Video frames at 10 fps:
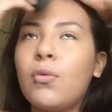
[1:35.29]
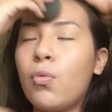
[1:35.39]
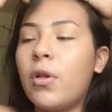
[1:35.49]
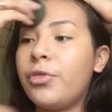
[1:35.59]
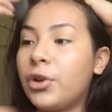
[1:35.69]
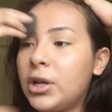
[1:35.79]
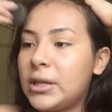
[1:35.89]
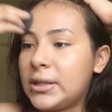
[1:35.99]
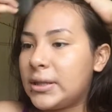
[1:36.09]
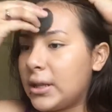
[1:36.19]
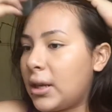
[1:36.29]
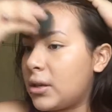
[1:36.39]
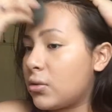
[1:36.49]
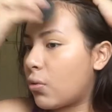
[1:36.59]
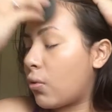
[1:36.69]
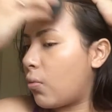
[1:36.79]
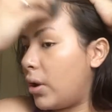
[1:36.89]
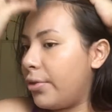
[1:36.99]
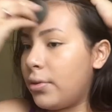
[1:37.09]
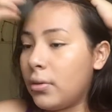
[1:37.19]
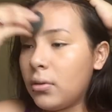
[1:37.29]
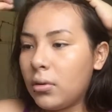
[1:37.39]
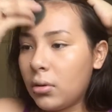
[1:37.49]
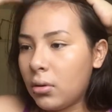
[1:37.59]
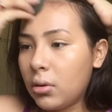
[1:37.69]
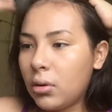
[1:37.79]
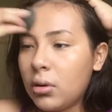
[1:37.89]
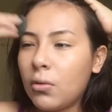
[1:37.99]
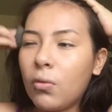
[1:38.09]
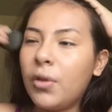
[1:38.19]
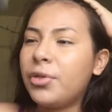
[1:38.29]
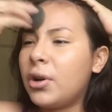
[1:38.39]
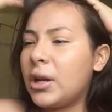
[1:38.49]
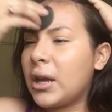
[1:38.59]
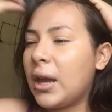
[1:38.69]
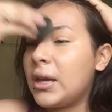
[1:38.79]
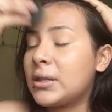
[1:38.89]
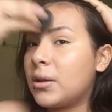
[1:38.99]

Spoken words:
136 or 138,